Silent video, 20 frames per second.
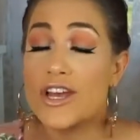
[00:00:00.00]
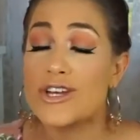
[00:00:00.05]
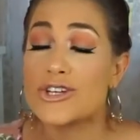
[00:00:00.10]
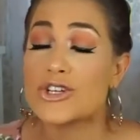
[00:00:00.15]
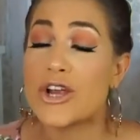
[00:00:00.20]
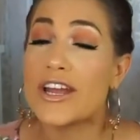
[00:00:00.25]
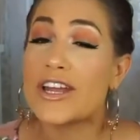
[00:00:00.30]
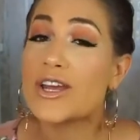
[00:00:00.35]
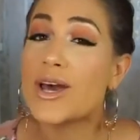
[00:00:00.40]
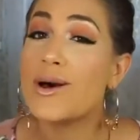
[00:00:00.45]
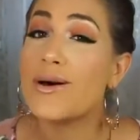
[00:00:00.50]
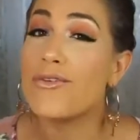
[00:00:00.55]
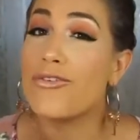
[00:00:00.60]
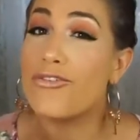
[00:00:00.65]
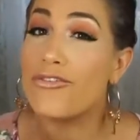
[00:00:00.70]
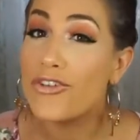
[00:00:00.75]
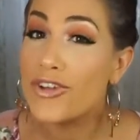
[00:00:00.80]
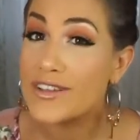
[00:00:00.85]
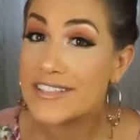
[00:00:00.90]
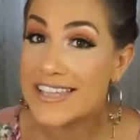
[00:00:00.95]
Try to go a
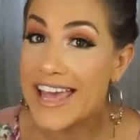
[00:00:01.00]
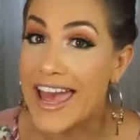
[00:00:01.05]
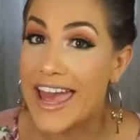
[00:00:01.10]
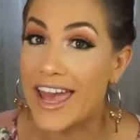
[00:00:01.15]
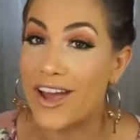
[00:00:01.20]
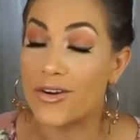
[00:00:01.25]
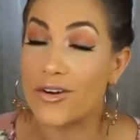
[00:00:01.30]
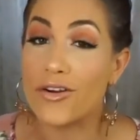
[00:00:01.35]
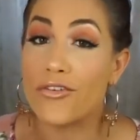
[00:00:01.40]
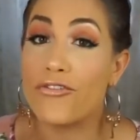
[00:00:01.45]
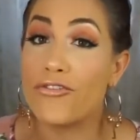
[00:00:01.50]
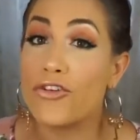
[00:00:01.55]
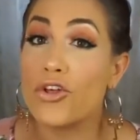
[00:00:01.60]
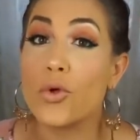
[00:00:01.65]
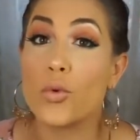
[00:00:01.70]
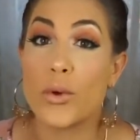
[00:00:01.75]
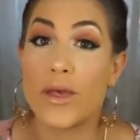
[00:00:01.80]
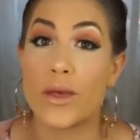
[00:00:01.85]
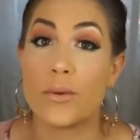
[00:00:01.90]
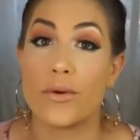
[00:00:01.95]
full day or a
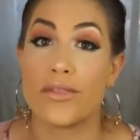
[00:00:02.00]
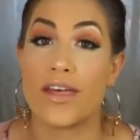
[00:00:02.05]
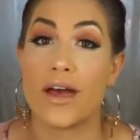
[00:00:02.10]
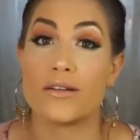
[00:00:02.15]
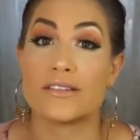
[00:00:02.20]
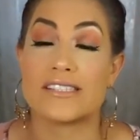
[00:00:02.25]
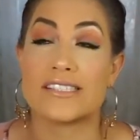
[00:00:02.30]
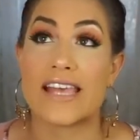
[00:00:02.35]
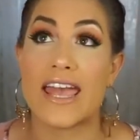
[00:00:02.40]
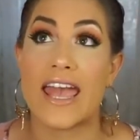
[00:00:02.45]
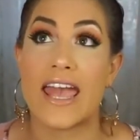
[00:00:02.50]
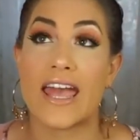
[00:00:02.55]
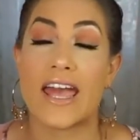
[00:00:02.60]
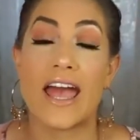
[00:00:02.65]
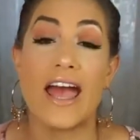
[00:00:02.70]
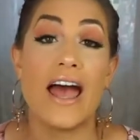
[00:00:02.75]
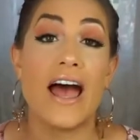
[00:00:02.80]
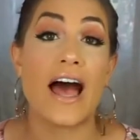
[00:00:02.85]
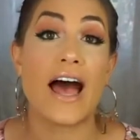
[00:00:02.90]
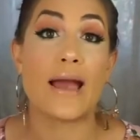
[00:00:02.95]
full week without saying,
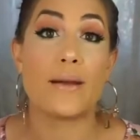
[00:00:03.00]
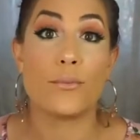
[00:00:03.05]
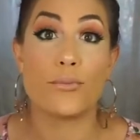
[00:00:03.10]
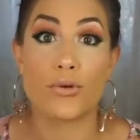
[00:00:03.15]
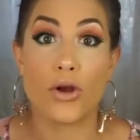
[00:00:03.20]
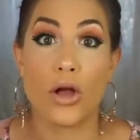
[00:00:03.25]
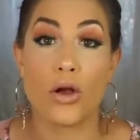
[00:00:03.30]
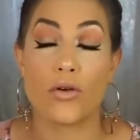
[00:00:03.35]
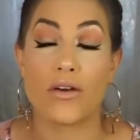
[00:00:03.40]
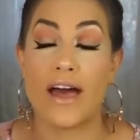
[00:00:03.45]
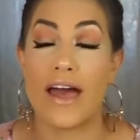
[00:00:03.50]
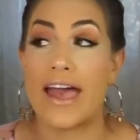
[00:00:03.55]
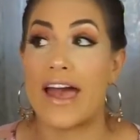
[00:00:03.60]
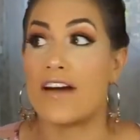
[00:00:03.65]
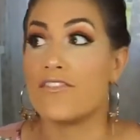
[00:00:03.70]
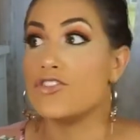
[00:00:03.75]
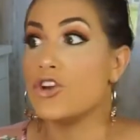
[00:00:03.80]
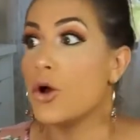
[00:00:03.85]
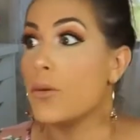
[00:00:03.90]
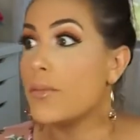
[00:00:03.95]
I'm broke, I
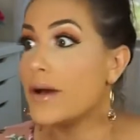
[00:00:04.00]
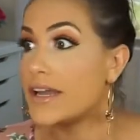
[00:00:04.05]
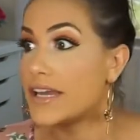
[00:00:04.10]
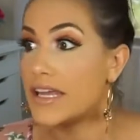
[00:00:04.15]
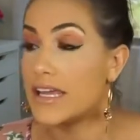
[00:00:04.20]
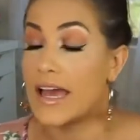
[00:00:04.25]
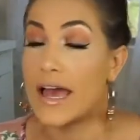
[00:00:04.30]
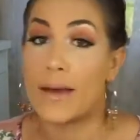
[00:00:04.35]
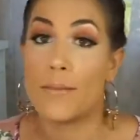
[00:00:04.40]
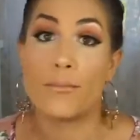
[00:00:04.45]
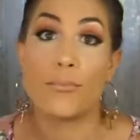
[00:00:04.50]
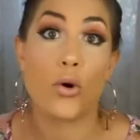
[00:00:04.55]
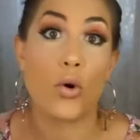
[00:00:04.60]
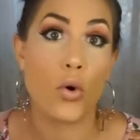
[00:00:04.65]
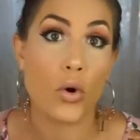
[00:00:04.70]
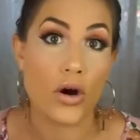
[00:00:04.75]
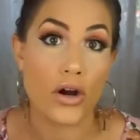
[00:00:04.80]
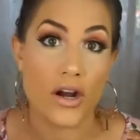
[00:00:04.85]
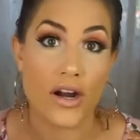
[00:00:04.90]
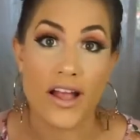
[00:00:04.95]
have no money, I'm
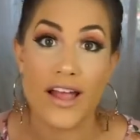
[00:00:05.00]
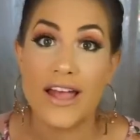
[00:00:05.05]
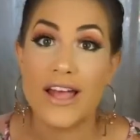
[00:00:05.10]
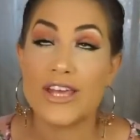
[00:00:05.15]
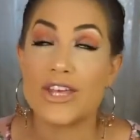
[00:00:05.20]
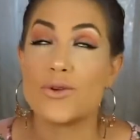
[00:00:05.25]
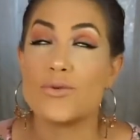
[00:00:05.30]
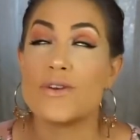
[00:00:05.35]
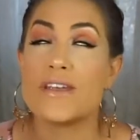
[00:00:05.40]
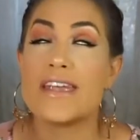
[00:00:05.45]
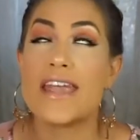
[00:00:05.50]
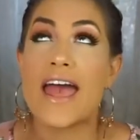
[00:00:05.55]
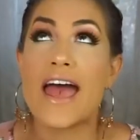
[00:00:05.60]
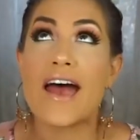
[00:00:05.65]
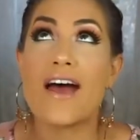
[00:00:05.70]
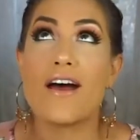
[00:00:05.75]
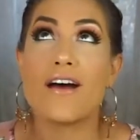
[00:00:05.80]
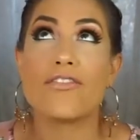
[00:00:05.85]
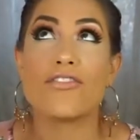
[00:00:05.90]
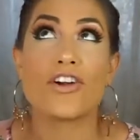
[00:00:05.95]
poor. You
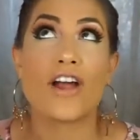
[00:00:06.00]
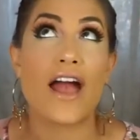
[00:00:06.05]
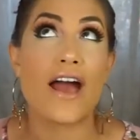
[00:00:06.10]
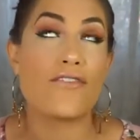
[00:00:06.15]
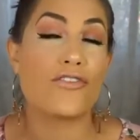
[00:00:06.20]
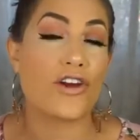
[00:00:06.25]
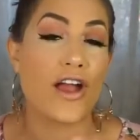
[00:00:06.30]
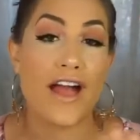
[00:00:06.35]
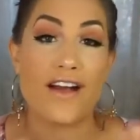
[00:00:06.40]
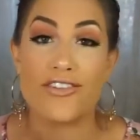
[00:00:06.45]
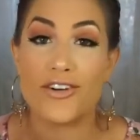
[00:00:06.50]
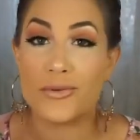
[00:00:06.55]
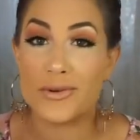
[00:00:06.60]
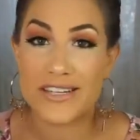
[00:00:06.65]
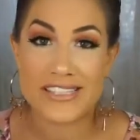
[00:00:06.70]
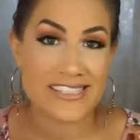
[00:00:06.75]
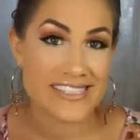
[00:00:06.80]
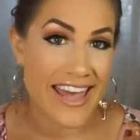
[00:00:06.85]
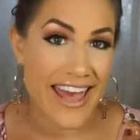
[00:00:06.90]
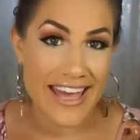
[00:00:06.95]
never, ever
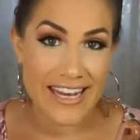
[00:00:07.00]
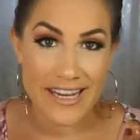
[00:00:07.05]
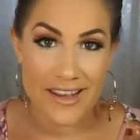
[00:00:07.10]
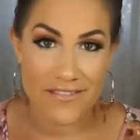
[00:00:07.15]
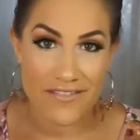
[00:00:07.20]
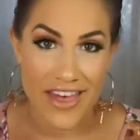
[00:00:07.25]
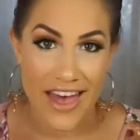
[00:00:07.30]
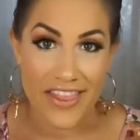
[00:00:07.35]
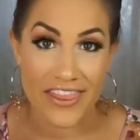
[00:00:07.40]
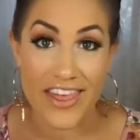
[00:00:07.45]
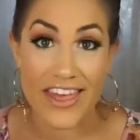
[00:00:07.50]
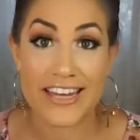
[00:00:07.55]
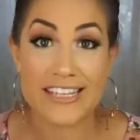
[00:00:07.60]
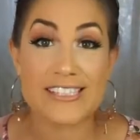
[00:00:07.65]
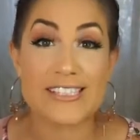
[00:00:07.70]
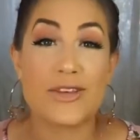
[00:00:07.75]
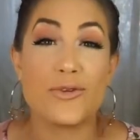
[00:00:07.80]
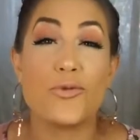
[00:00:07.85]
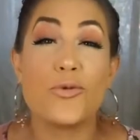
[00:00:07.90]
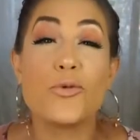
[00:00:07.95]
want to say any of that. That
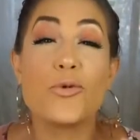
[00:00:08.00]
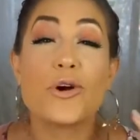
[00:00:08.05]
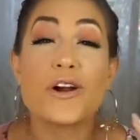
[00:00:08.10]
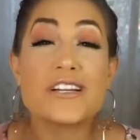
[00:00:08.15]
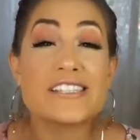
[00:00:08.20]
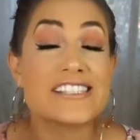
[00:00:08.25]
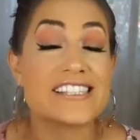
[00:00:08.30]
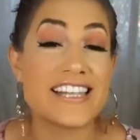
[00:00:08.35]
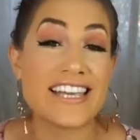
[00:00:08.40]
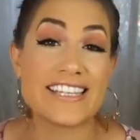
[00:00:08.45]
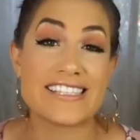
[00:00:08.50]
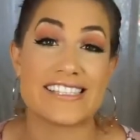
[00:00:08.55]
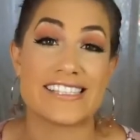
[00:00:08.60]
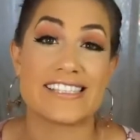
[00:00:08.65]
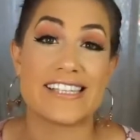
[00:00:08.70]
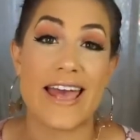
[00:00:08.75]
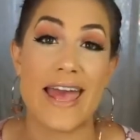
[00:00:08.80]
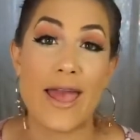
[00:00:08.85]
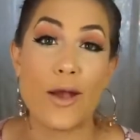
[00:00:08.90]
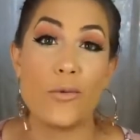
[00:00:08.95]
is the worst thing to
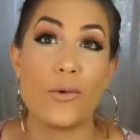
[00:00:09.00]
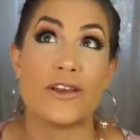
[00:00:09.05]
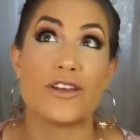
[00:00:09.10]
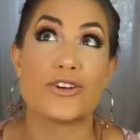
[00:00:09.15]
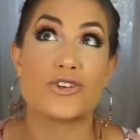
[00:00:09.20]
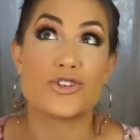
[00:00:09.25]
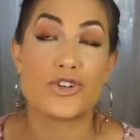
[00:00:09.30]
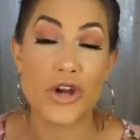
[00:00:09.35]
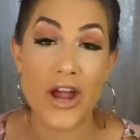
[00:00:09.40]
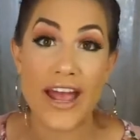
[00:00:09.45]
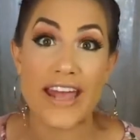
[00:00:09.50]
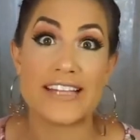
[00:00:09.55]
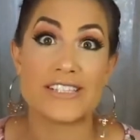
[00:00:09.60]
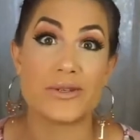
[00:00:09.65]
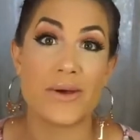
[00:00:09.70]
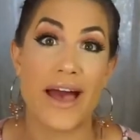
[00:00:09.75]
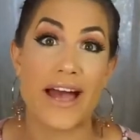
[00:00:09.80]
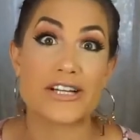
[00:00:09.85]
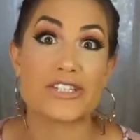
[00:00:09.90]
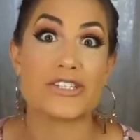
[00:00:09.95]
say when you're trying
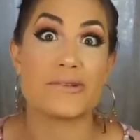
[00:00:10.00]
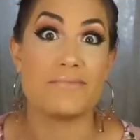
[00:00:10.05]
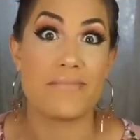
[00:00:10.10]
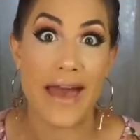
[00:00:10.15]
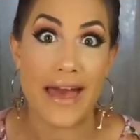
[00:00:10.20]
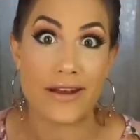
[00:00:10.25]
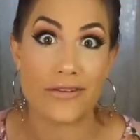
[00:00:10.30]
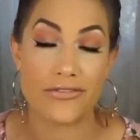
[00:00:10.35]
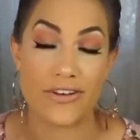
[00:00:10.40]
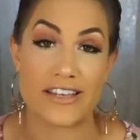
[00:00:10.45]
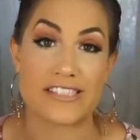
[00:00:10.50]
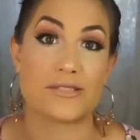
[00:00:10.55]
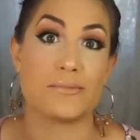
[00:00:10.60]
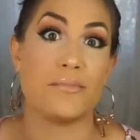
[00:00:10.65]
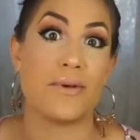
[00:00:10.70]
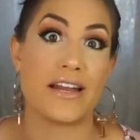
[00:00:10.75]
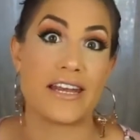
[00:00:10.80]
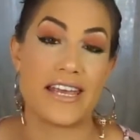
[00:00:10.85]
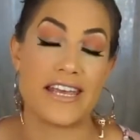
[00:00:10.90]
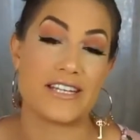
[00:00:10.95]
to actually manifest
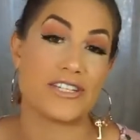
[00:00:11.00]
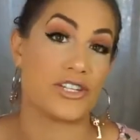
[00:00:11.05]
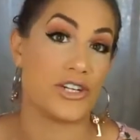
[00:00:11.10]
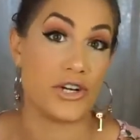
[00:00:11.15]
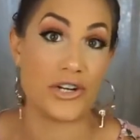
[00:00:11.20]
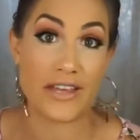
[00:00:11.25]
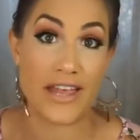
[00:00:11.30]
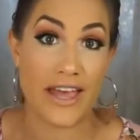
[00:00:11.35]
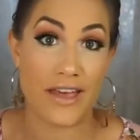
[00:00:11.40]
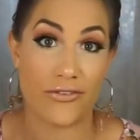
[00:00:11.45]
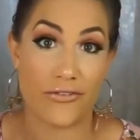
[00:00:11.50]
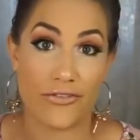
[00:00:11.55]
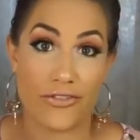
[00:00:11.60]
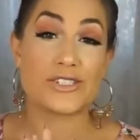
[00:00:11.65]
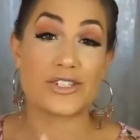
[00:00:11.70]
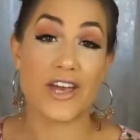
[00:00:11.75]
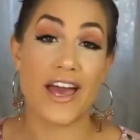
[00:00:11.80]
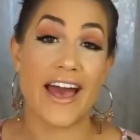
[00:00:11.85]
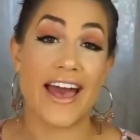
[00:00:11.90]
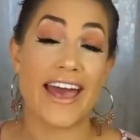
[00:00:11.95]
money into your life.
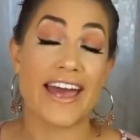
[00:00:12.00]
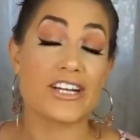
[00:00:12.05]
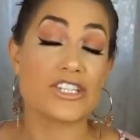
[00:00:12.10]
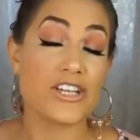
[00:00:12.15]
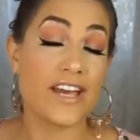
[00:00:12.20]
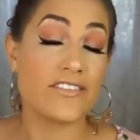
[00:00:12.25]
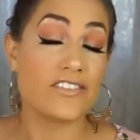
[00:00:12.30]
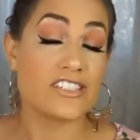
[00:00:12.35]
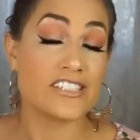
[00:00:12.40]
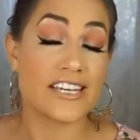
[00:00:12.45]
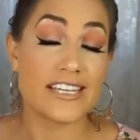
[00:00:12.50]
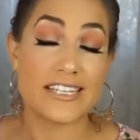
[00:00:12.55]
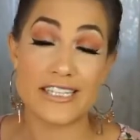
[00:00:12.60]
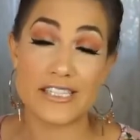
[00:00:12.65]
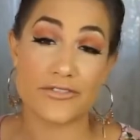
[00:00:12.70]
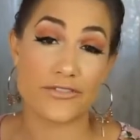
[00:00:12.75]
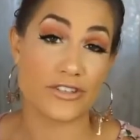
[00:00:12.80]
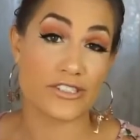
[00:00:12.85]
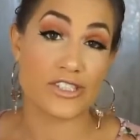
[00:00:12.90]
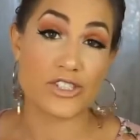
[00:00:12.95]
So yeah, I actually have a ton of
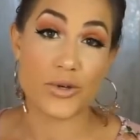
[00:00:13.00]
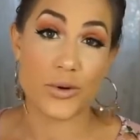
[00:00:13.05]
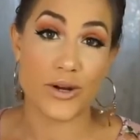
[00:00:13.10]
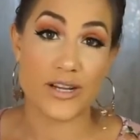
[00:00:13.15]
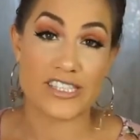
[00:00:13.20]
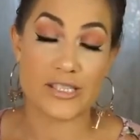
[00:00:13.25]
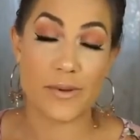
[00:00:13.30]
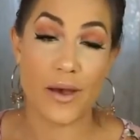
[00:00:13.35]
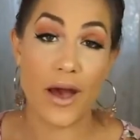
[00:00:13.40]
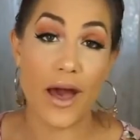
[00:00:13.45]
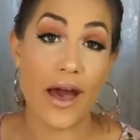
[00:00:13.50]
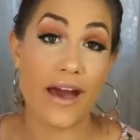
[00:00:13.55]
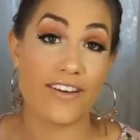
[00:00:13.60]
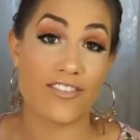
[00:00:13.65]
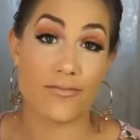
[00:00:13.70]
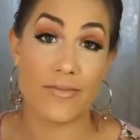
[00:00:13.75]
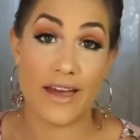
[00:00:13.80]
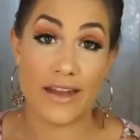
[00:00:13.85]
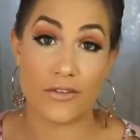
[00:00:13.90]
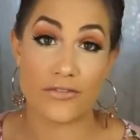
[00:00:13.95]
different stories about how
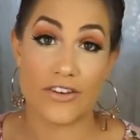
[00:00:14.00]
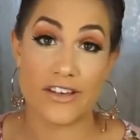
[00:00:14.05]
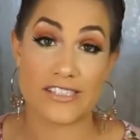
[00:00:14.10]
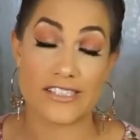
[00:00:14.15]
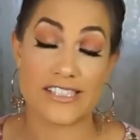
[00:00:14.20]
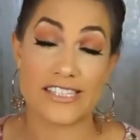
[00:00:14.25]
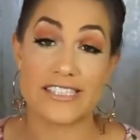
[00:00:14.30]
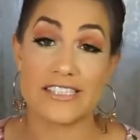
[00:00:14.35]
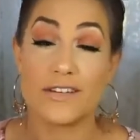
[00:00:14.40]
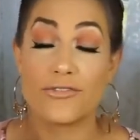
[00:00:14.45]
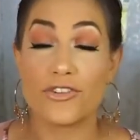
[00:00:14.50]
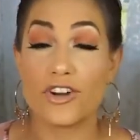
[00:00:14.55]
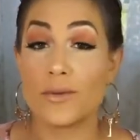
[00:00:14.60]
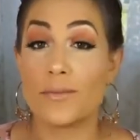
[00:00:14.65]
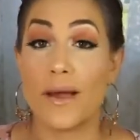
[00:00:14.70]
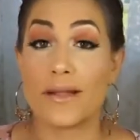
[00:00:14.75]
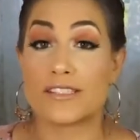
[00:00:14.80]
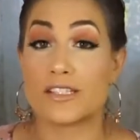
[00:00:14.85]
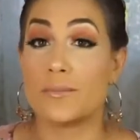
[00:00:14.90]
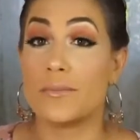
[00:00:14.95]
I've manifested different
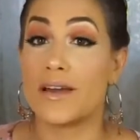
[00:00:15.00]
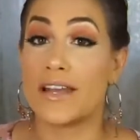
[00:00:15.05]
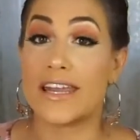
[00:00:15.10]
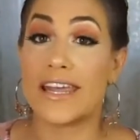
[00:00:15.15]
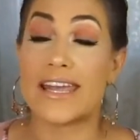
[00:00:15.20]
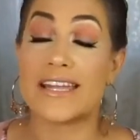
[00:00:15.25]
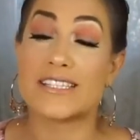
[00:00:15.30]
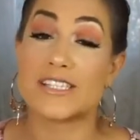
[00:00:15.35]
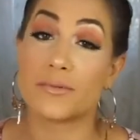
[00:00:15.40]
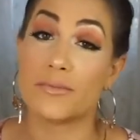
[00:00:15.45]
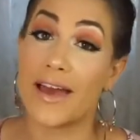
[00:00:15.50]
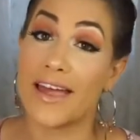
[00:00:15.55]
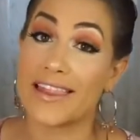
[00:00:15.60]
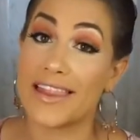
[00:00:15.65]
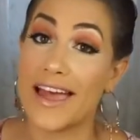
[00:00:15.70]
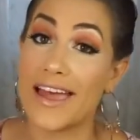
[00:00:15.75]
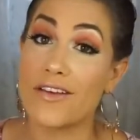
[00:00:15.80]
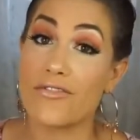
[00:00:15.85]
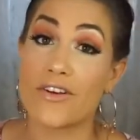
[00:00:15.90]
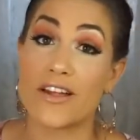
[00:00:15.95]
amounts of money into my
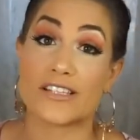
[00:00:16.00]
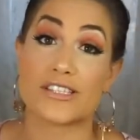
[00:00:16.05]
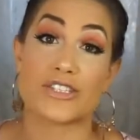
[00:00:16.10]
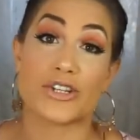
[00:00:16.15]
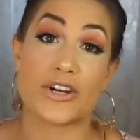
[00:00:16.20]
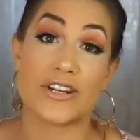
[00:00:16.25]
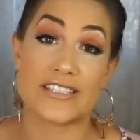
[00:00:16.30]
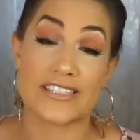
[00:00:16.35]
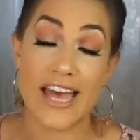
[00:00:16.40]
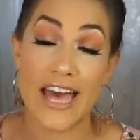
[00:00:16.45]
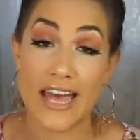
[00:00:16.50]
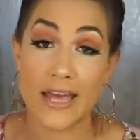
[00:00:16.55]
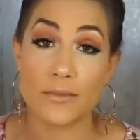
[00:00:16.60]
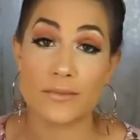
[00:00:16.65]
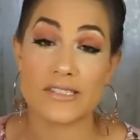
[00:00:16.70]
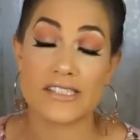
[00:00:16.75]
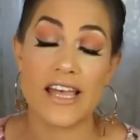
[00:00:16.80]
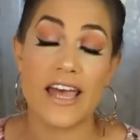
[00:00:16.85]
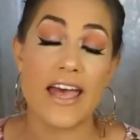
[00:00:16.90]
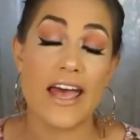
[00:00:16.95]
life at certain
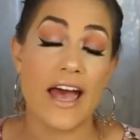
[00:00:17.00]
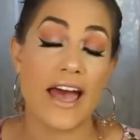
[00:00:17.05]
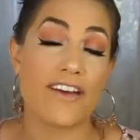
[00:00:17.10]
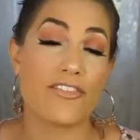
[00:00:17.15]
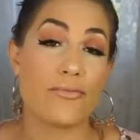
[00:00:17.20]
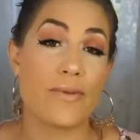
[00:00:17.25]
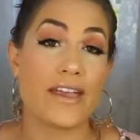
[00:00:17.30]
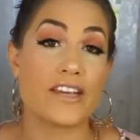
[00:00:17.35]
times. I've